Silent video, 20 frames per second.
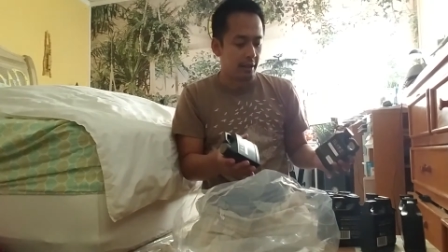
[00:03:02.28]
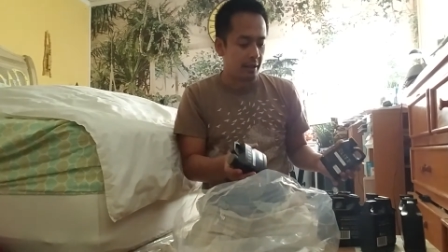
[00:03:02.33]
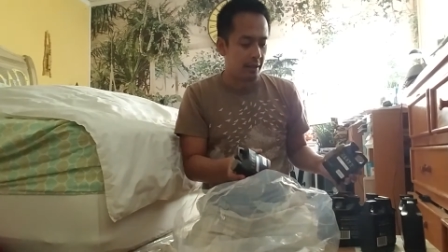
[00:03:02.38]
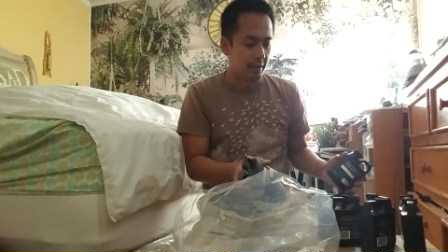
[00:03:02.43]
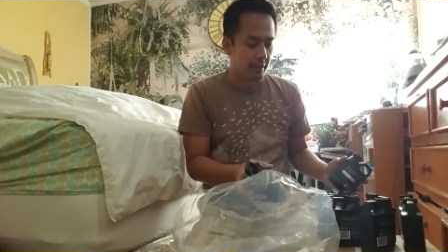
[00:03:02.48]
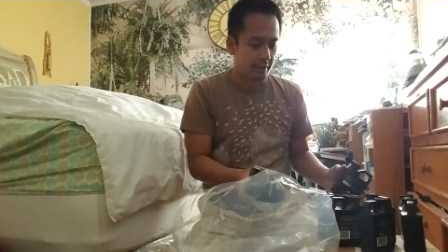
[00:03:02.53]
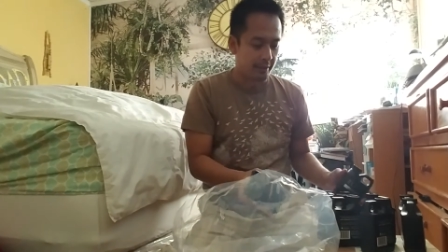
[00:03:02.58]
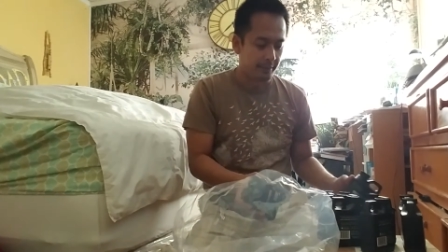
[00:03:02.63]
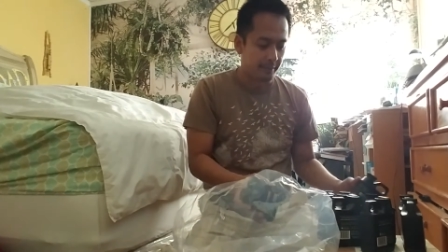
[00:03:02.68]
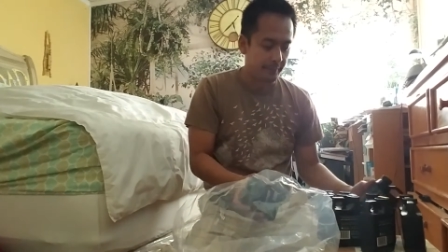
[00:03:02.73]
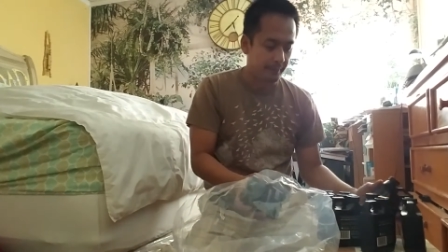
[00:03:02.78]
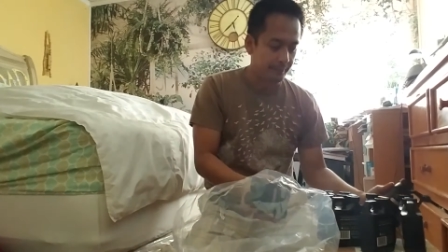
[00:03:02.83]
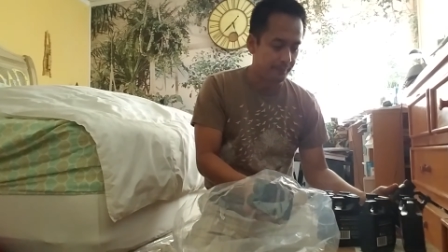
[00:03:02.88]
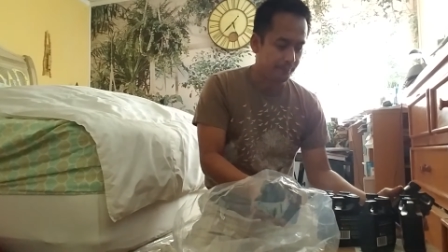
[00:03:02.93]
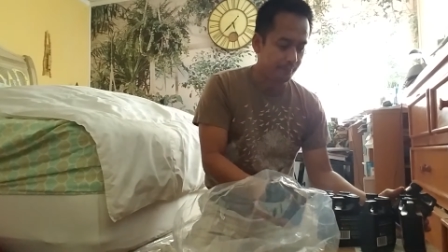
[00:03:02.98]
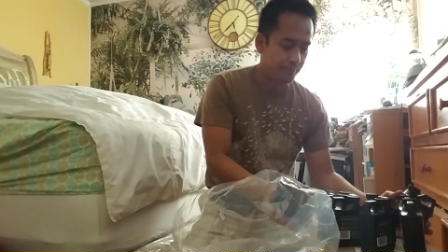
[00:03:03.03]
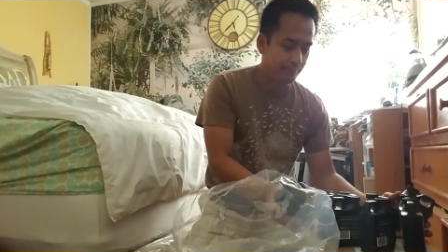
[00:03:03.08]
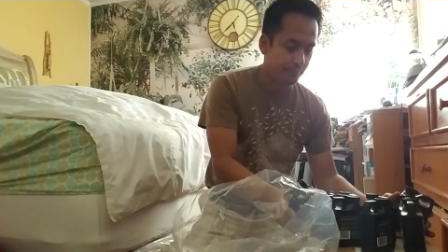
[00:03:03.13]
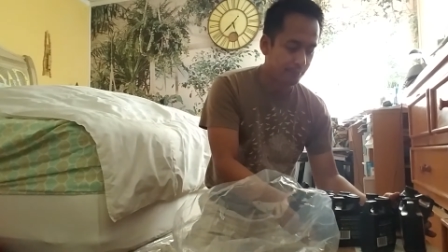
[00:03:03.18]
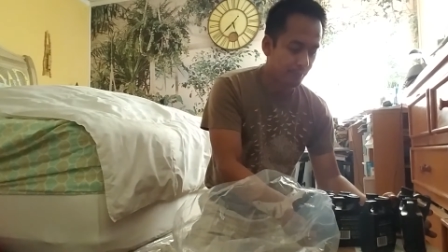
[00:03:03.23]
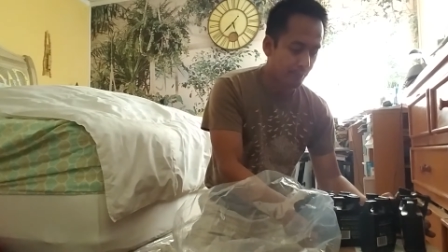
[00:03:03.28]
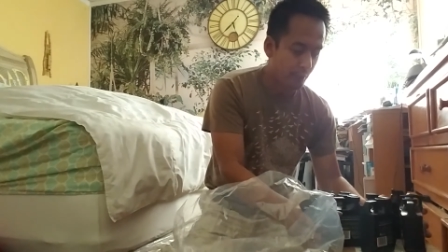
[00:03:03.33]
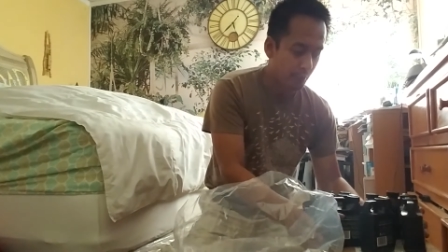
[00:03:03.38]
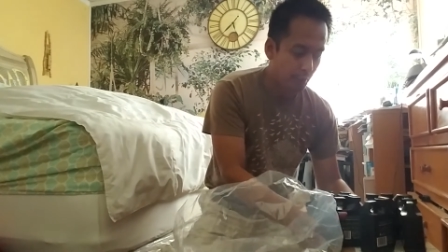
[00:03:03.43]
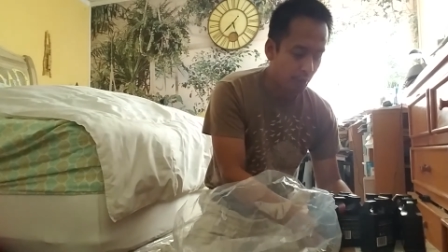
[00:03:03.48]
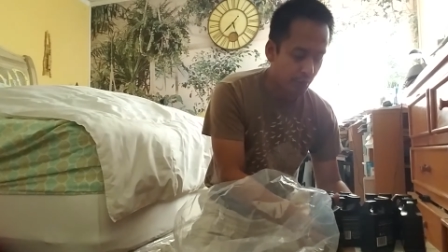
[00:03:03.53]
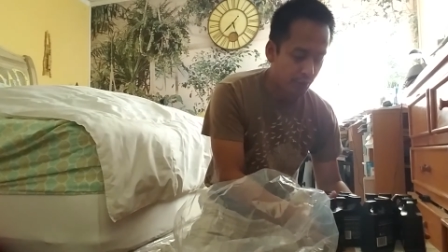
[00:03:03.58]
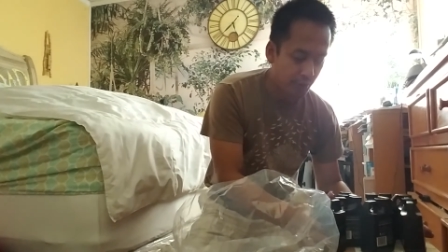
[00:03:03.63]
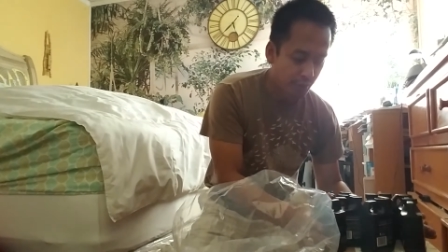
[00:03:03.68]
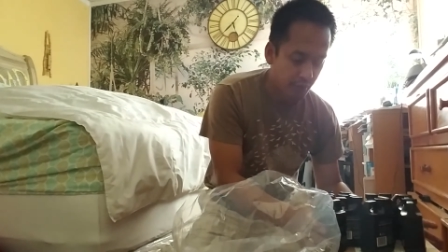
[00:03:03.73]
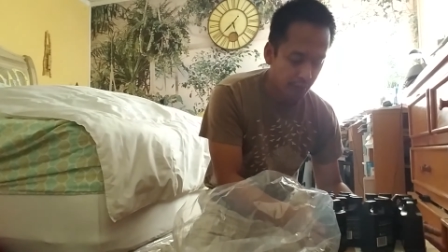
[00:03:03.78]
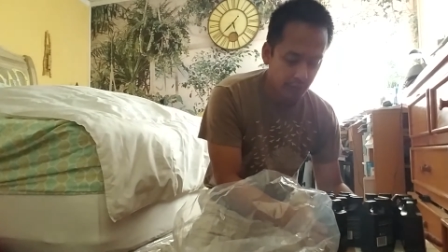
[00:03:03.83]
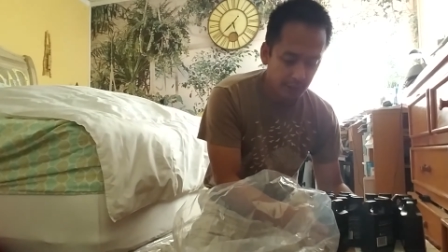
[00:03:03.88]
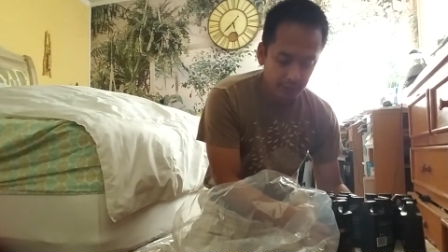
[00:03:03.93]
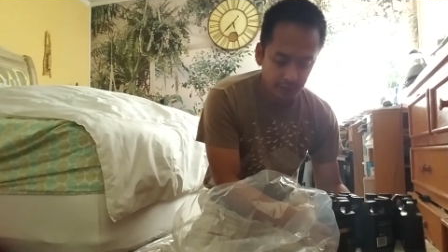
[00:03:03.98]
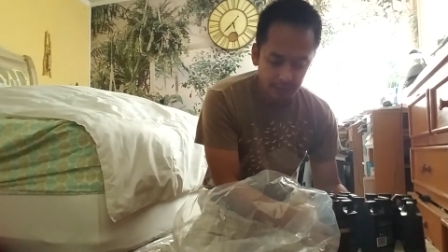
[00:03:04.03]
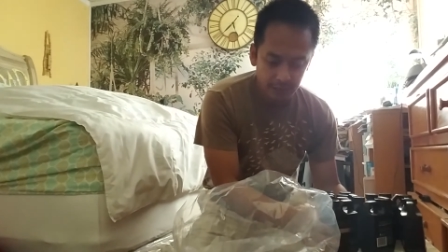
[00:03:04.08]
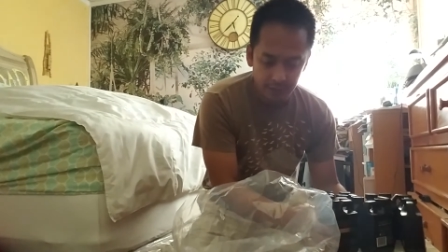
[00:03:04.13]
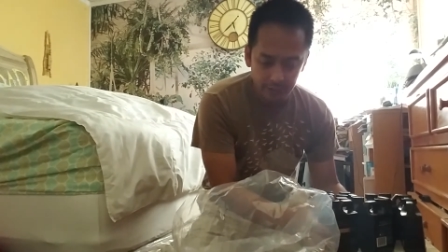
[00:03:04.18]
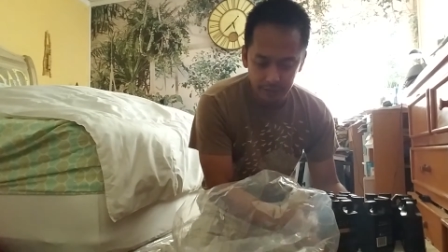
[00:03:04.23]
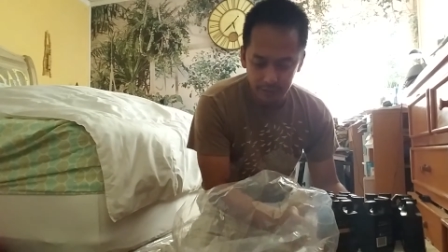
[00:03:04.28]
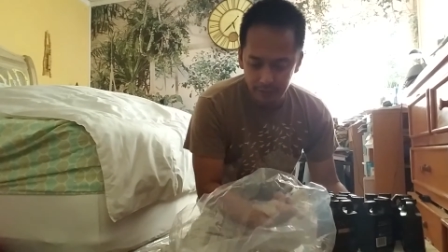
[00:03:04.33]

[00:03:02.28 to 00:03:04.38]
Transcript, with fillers: um, once again,